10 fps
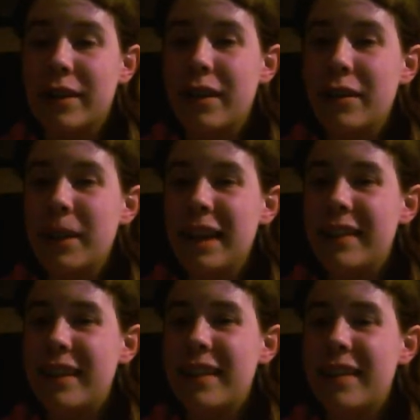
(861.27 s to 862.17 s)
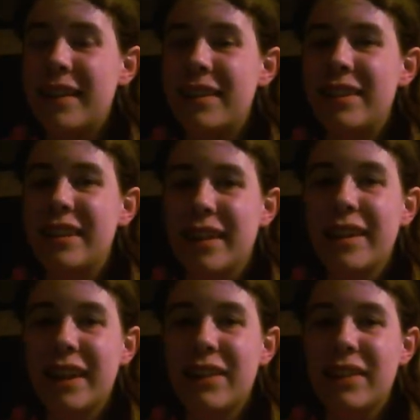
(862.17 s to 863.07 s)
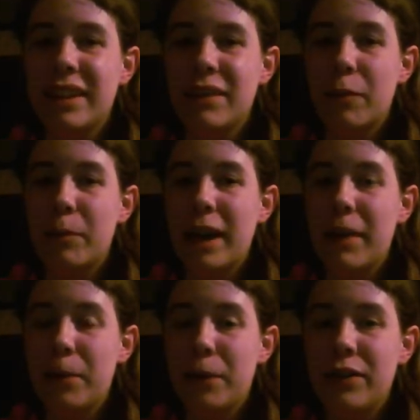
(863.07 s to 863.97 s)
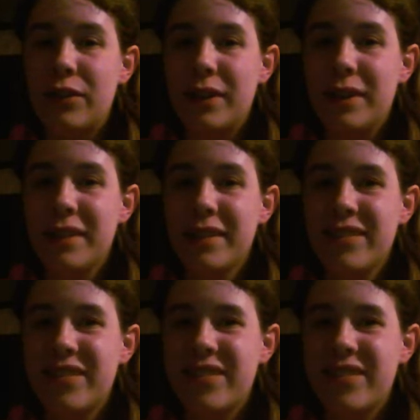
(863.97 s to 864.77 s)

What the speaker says: It does make sense since she does have a thing for bad boys still,